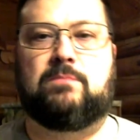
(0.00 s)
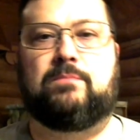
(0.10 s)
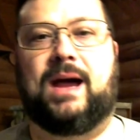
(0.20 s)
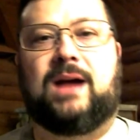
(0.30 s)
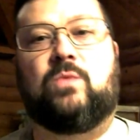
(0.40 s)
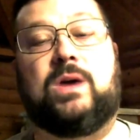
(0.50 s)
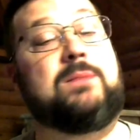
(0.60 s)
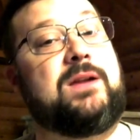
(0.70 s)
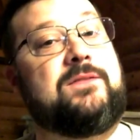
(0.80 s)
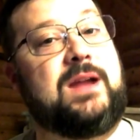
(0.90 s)
Back
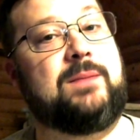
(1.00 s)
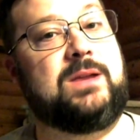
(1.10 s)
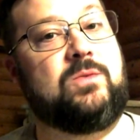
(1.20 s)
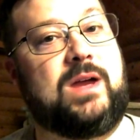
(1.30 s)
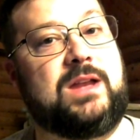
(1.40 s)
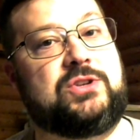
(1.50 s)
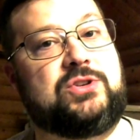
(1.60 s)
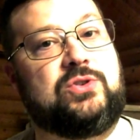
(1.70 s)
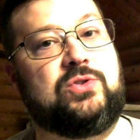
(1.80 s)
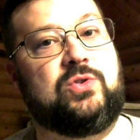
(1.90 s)
when my family went
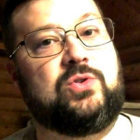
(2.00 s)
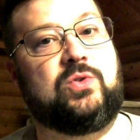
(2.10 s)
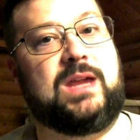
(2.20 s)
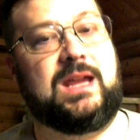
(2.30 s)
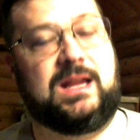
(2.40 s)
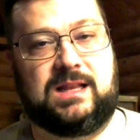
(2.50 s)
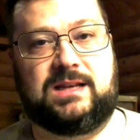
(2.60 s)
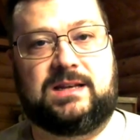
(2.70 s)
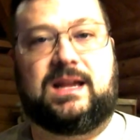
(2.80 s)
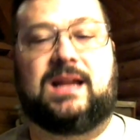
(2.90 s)
to
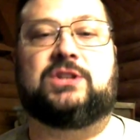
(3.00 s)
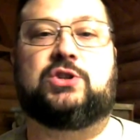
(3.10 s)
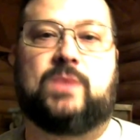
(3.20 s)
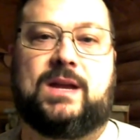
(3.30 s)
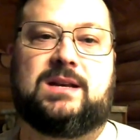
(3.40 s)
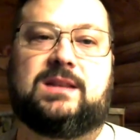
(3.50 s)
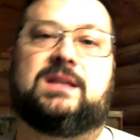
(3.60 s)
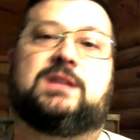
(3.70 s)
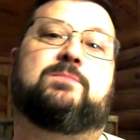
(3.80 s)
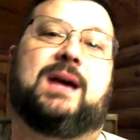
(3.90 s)
England and Sweden
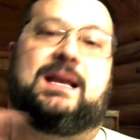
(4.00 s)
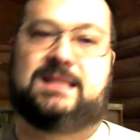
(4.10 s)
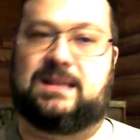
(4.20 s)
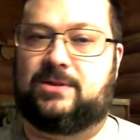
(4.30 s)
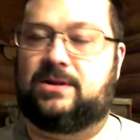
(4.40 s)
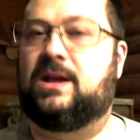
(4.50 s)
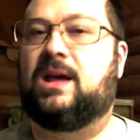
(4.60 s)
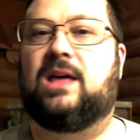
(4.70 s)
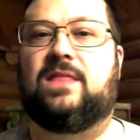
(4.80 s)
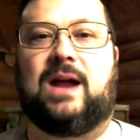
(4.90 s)
this past summer,
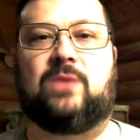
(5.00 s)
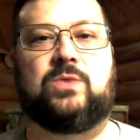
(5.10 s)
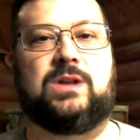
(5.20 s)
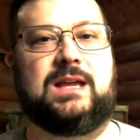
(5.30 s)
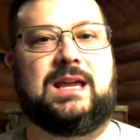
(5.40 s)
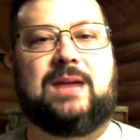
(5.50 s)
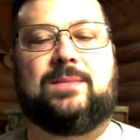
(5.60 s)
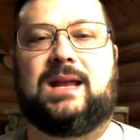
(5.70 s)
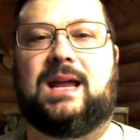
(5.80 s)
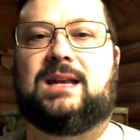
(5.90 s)
that really came
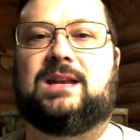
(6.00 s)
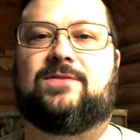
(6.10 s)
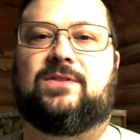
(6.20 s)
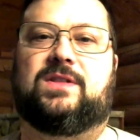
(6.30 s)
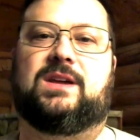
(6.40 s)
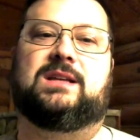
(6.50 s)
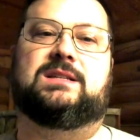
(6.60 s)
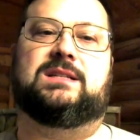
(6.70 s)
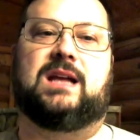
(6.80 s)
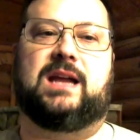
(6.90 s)
in handy for
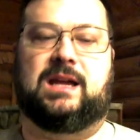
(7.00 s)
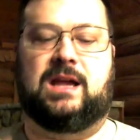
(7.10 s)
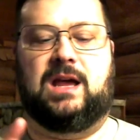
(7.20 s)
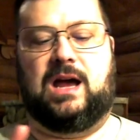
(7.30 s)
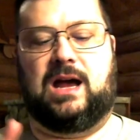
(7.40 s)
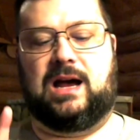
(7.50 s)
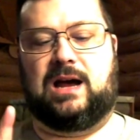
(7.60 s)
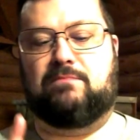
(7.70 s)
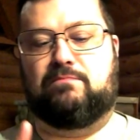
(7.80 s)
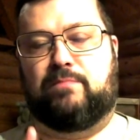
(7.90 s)
things like
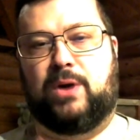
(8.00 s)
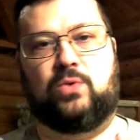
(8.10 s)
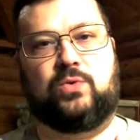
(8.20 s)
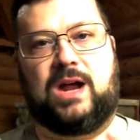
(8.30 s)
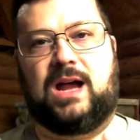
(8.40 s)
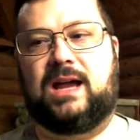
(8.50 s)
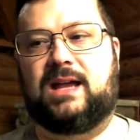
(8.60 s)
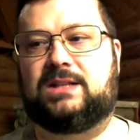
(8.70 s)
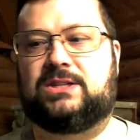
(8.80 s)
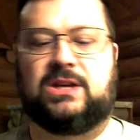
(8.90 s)
boat
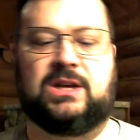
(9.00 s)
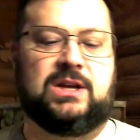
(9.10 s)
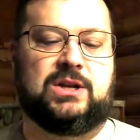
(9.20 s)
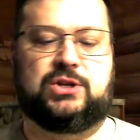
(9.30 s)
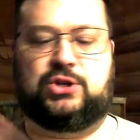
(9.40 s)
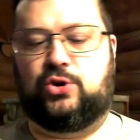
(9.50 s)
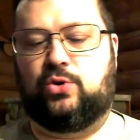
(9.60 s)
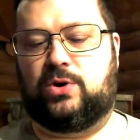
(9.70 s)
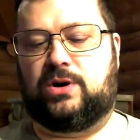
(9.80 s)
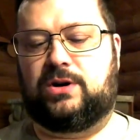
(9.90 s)
rides,
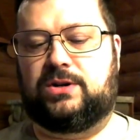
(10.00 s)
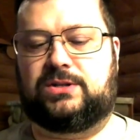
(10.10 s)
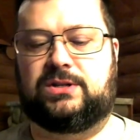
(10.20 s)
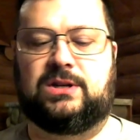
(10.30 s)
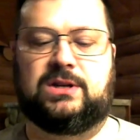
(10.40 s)
tours,